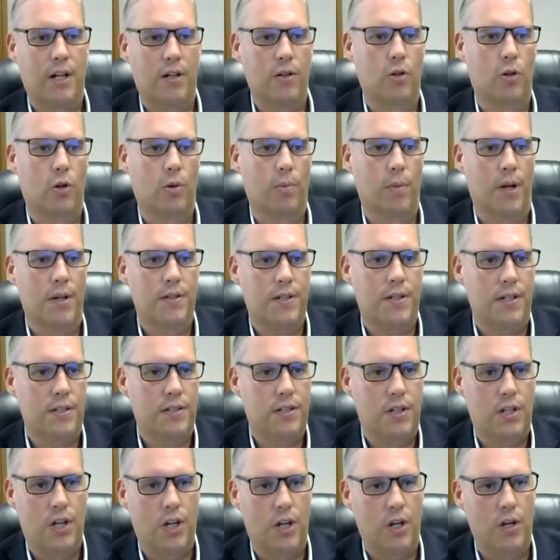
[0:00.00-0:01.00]
enormous.
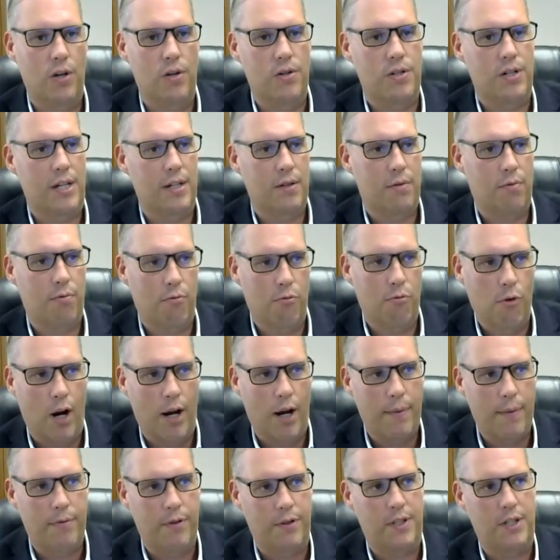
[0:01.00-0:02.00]
It's huge. It's
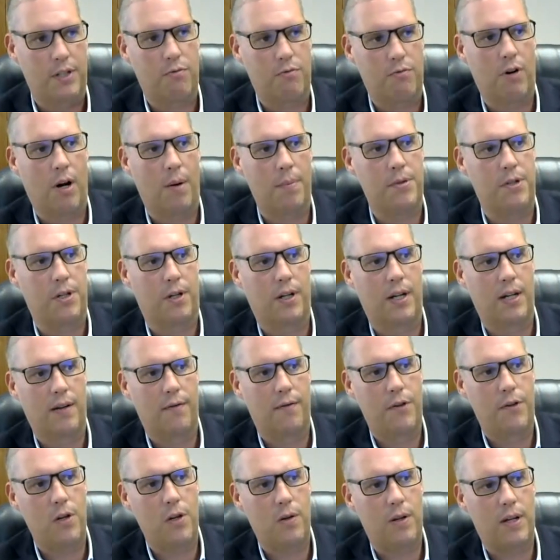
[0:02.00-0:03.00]
ripe for disruption. And
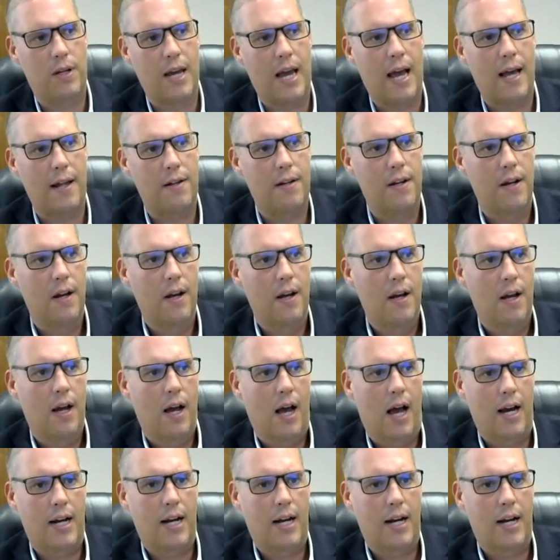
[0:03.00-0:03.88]
if you get a